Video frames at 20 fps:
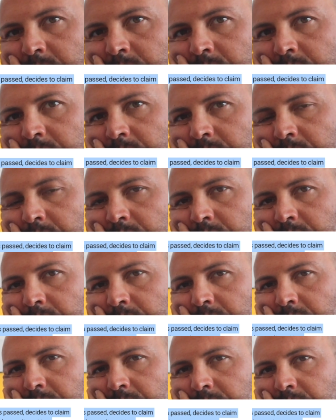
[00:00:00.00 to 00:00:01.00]

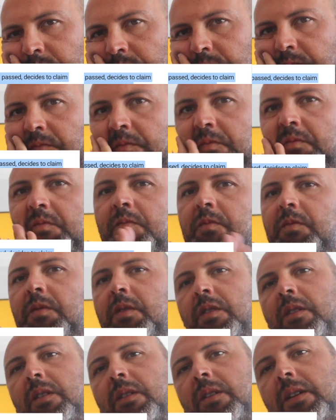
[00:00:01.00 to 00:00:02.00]

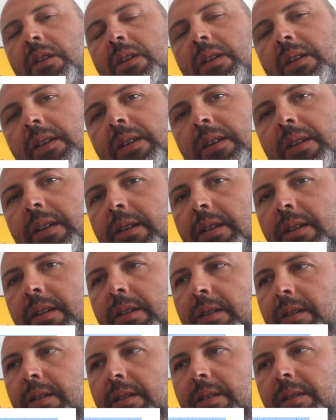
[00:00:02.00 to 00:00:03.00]

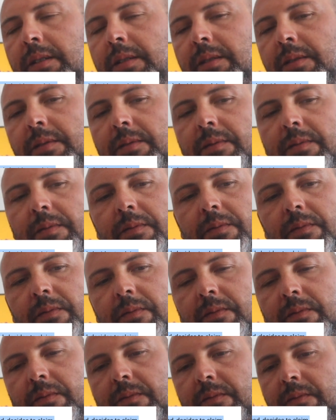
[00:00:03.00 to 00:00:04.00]

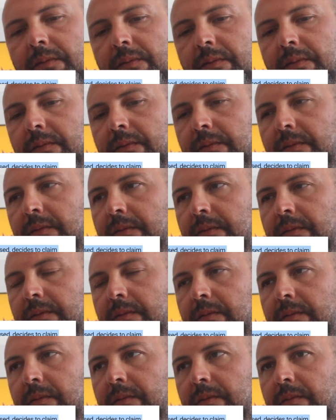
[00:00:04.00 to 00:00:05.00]

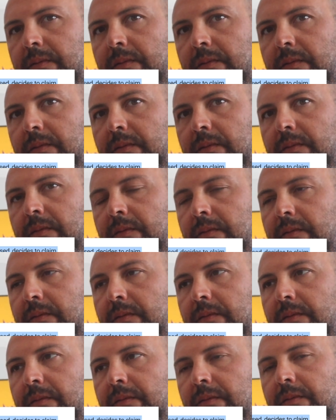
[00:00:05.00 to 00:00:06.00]

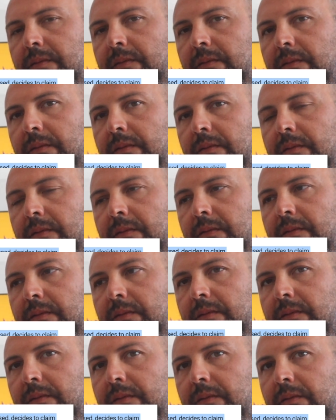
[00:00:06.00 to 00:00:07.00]

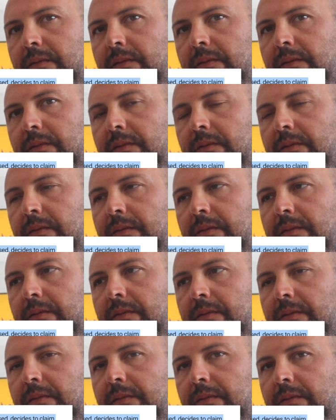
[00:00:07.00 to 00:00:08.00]
This person isn't speaking.